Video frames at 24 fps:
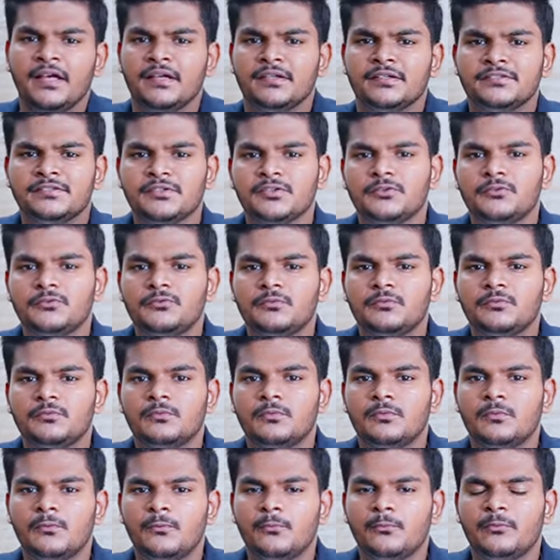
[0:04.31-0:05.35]
So,
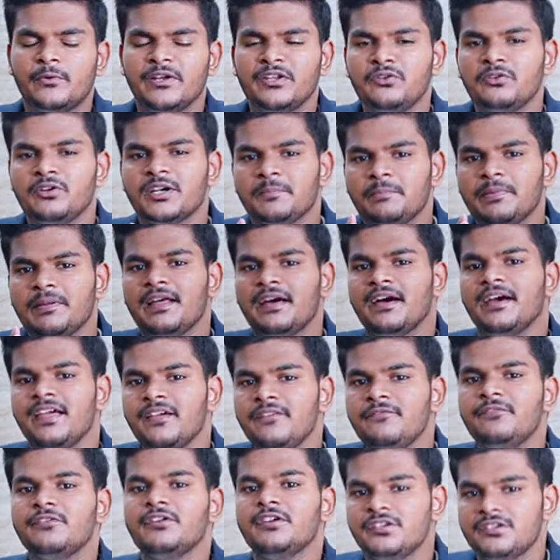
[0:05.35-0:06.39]
when you're
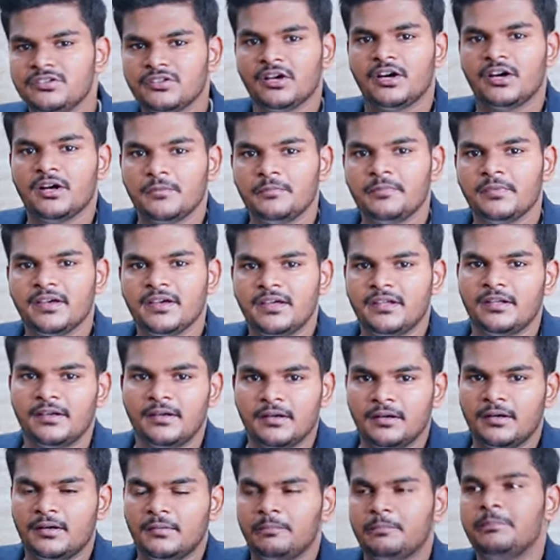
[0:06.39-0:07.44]
applying for a job in
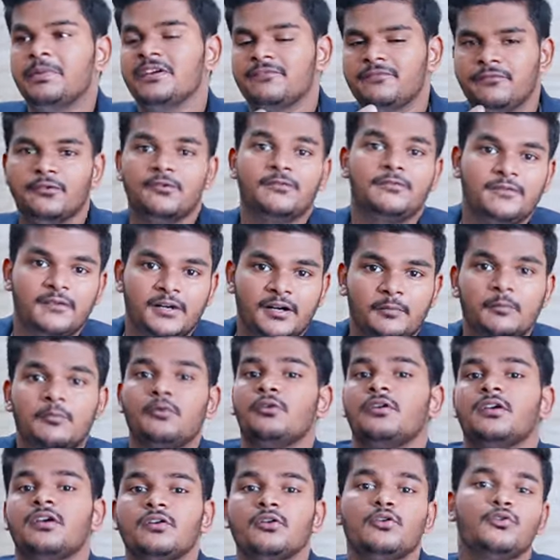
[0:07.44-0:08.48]
a big four firm
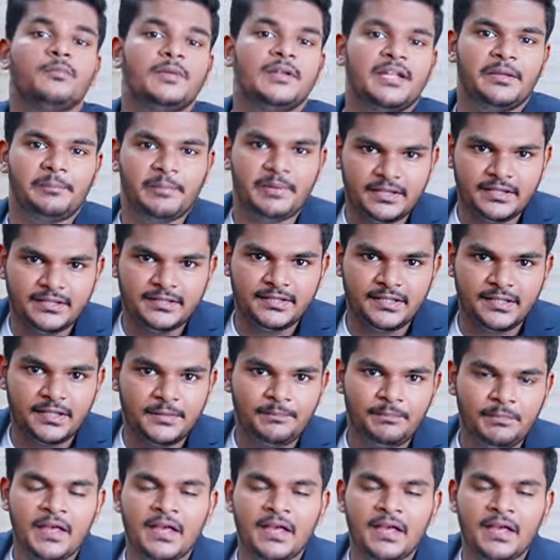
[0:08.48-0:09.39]
or a global MNC,